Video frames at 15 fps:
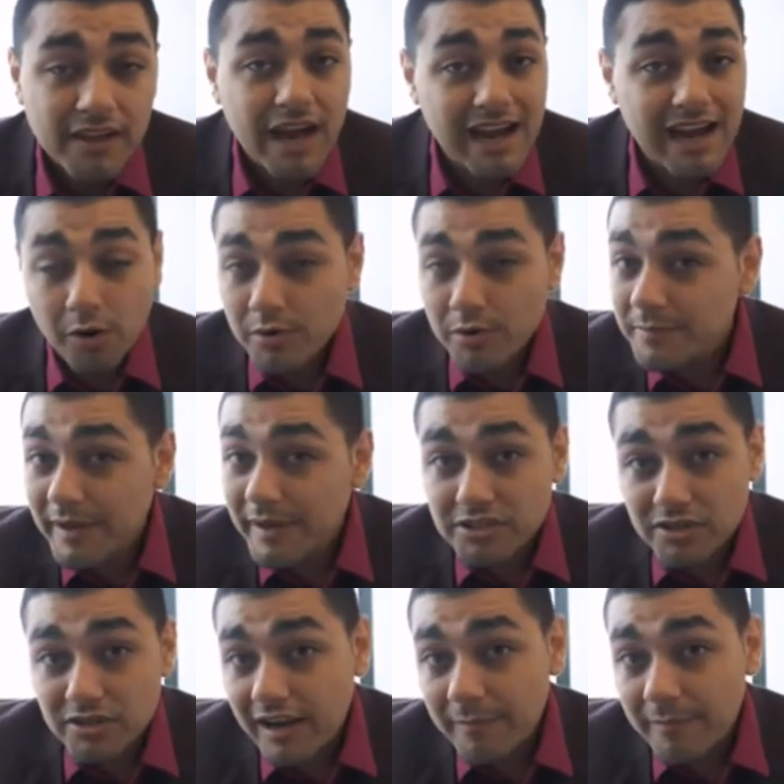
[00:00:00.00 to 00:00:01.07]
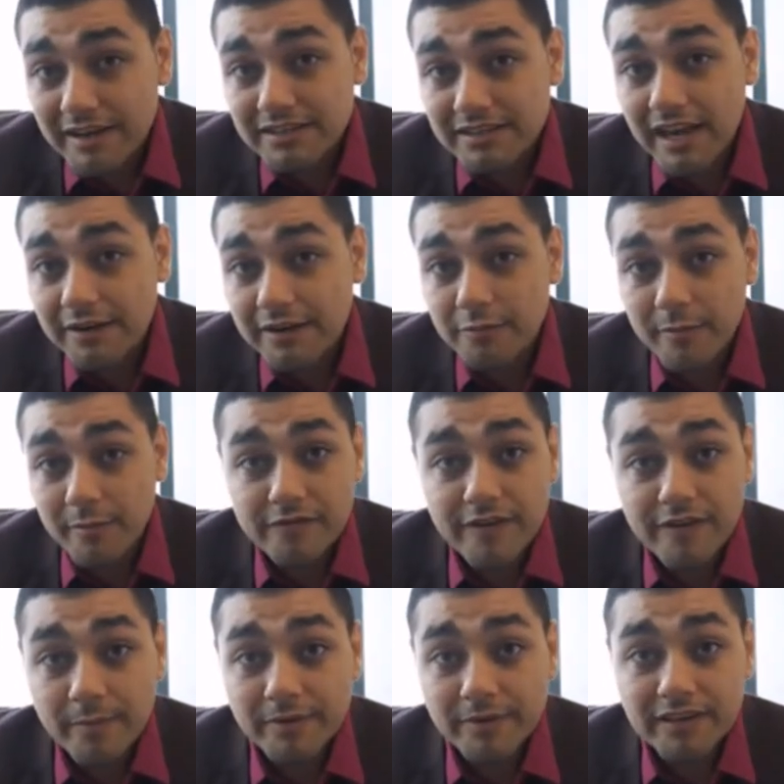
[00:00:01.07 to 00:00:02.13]
I always make sure I make time for my
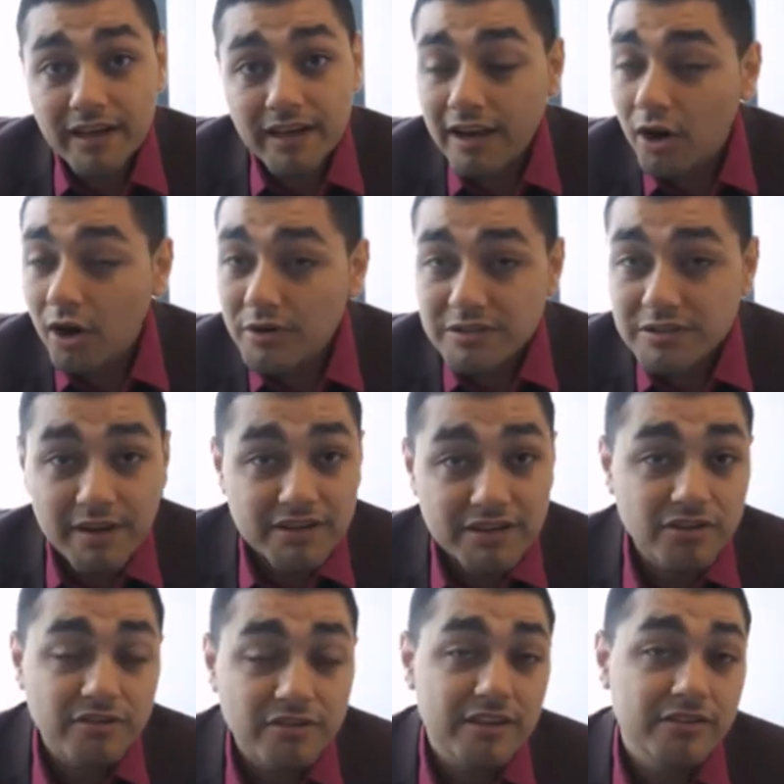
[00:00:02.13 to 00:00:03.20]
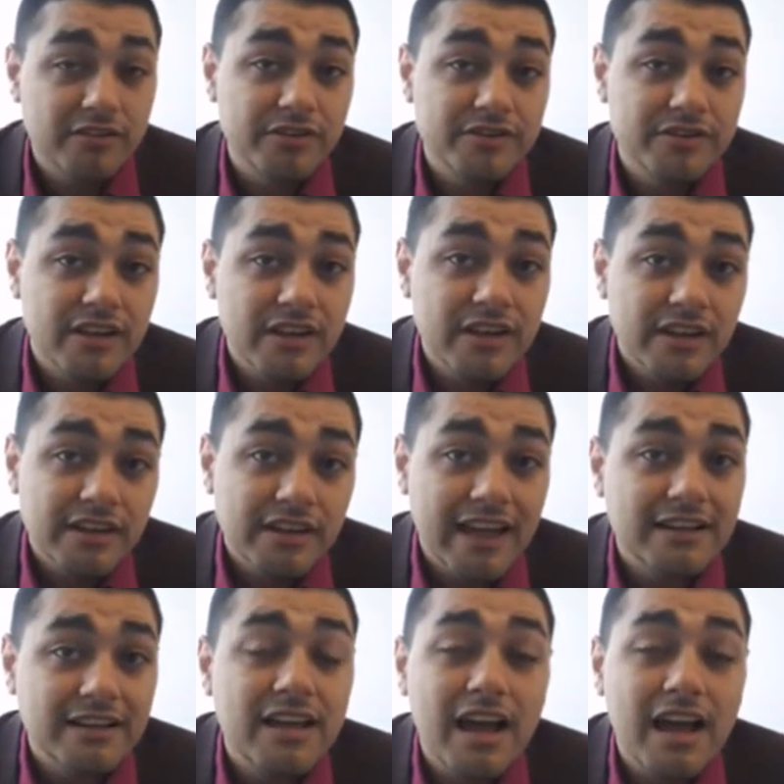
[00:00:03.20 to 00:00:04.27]
family. I always make sure that there's
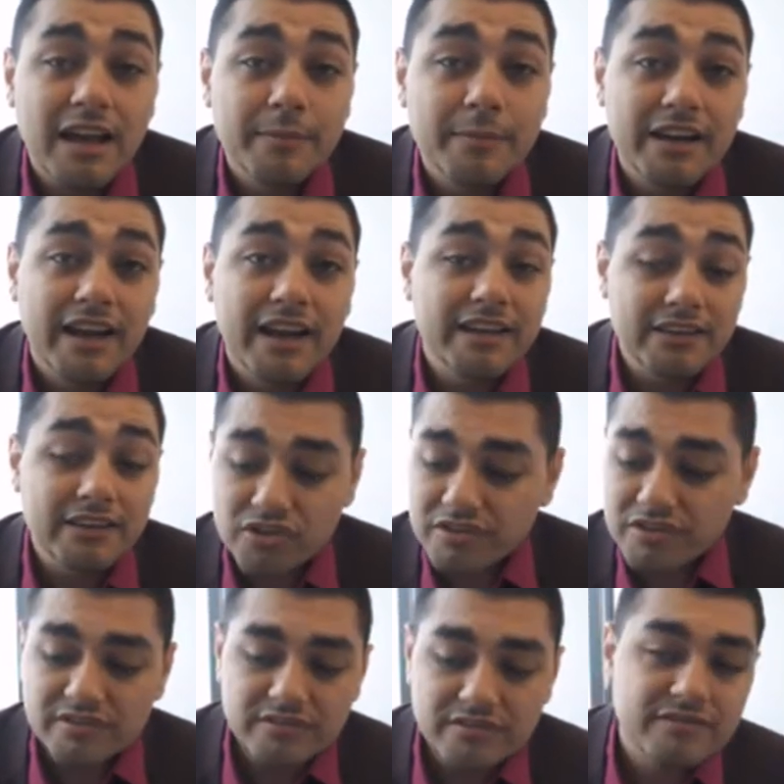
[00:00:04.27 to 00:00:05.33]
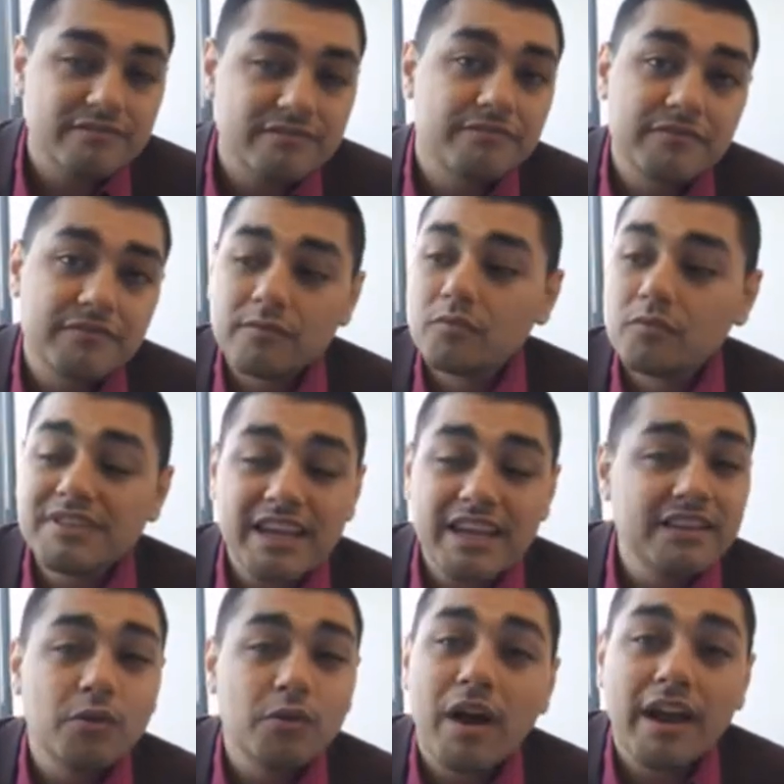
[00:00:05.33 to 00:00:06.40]
that time that I can just take
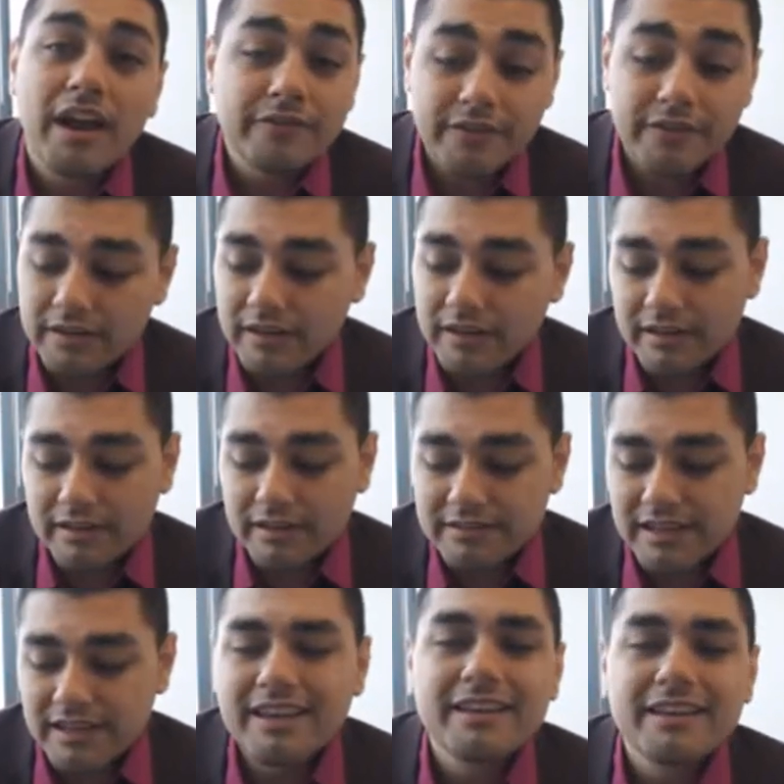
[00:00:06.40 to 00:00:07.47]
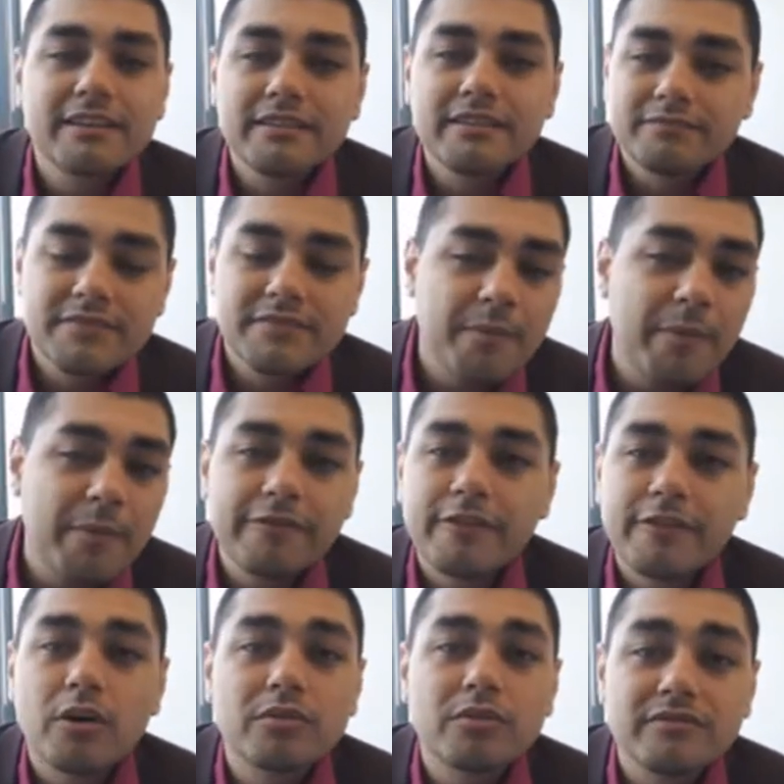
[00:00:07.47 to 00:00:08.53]
the wife and, and, and say, hey, take my
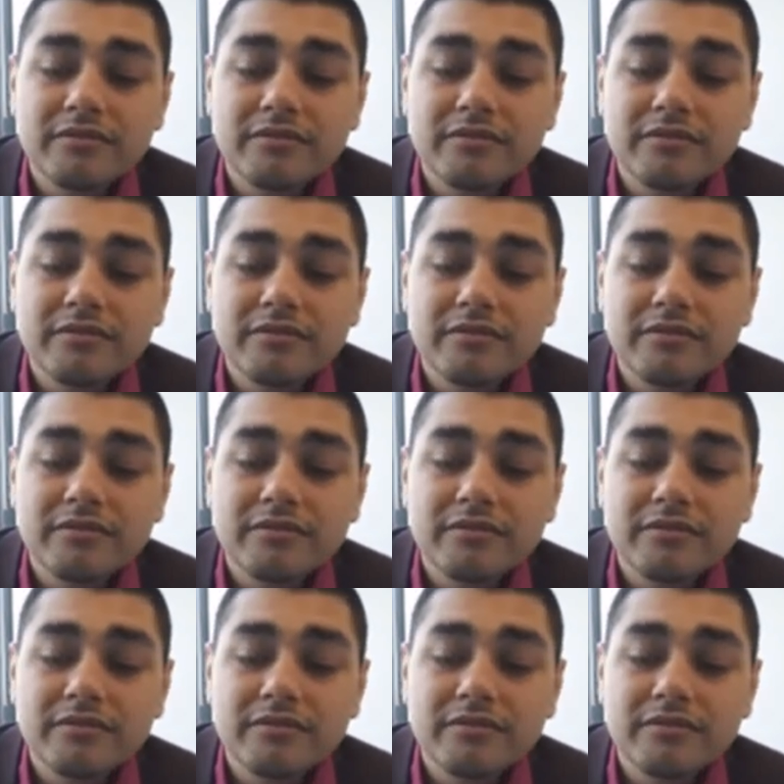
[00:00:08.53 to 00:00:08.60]
phone,